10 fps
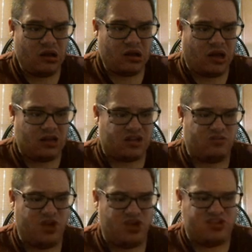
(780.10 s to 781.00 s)
God, the
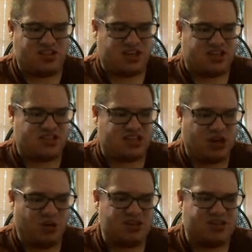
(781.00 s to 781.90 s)
music is
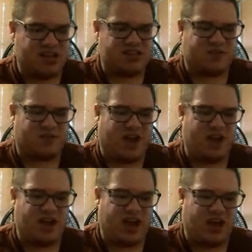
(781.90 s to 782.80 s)
so
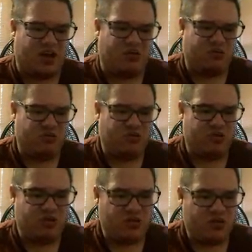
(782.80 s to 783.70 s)
intensifying now.
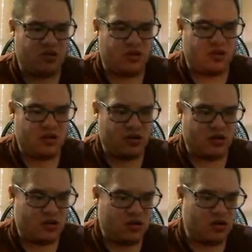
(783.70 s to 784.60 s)
Why did
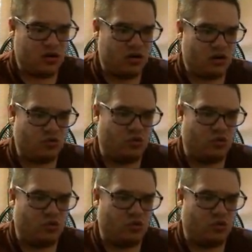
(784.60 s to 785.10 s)
you do it?